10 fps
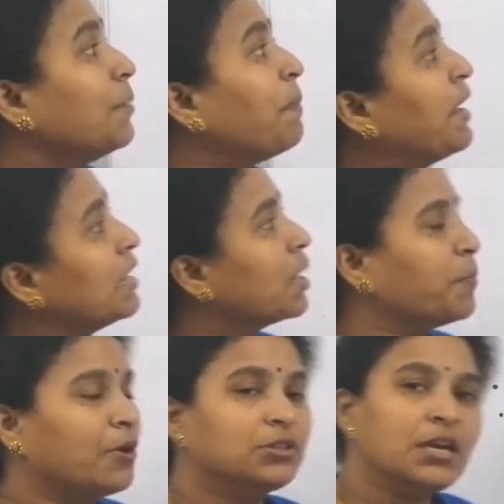depending
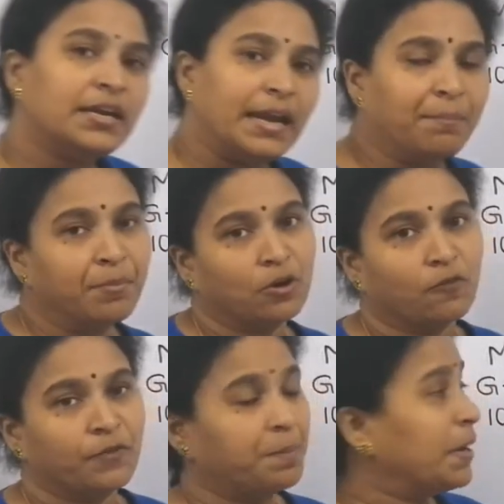upon the number
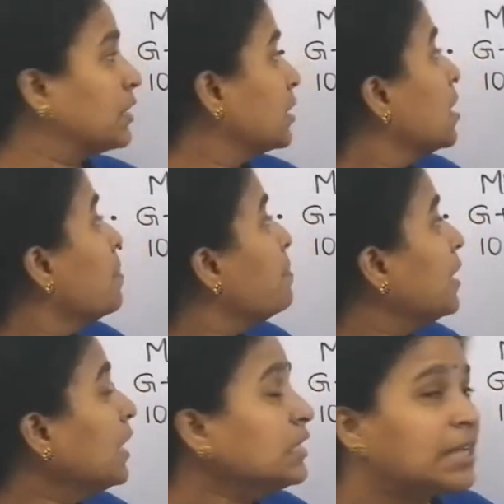of repeats.
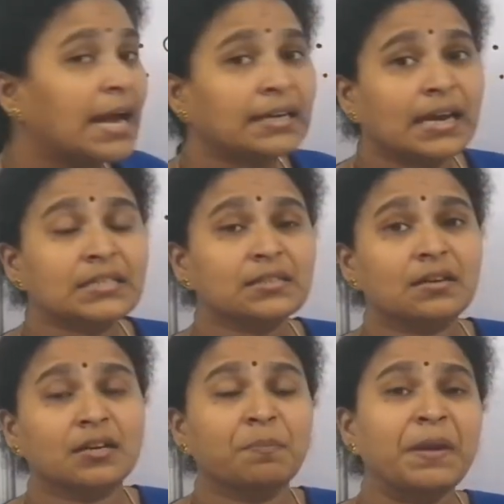Mini satellites
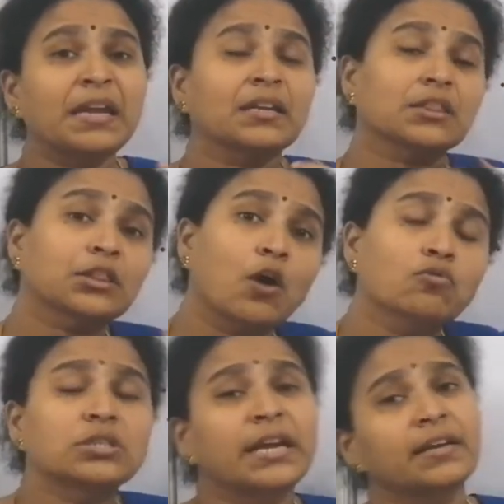repeat
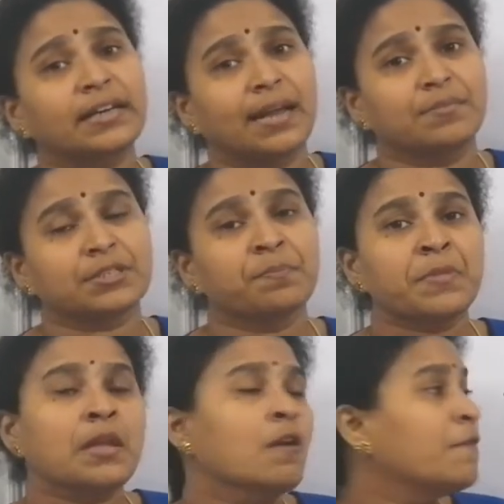1000 times,
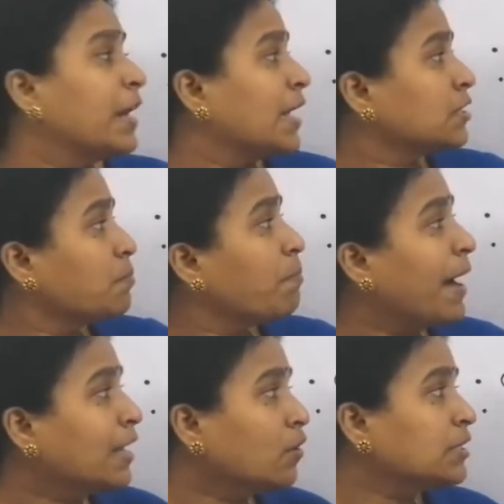whereas
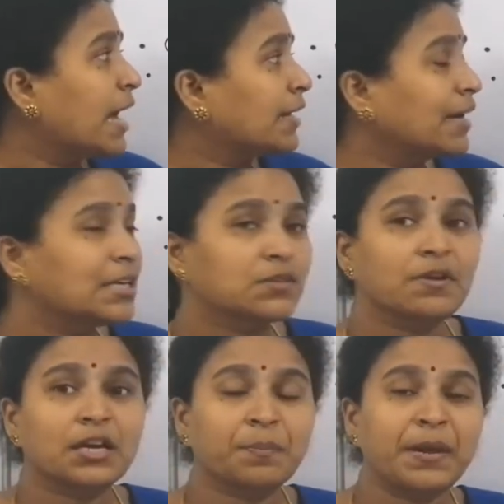microsatellites
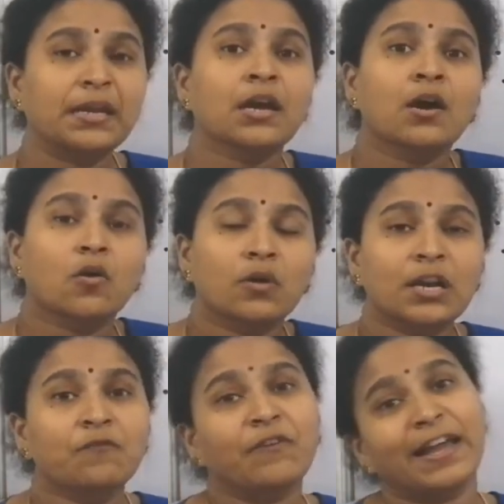will repeat
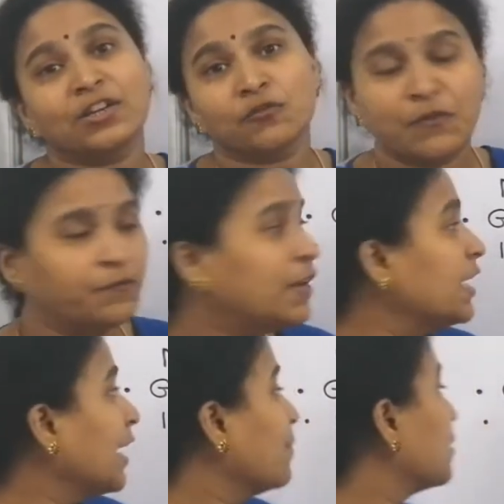only 5 to
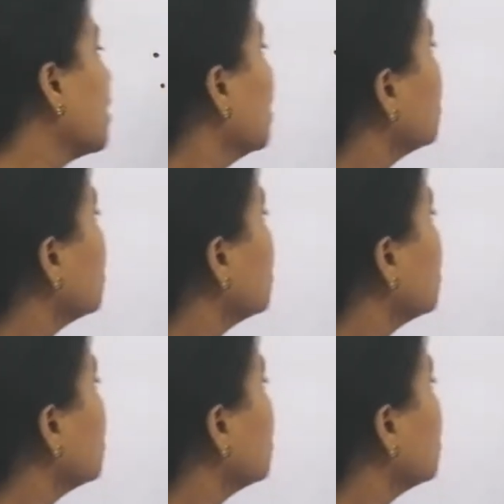50 times.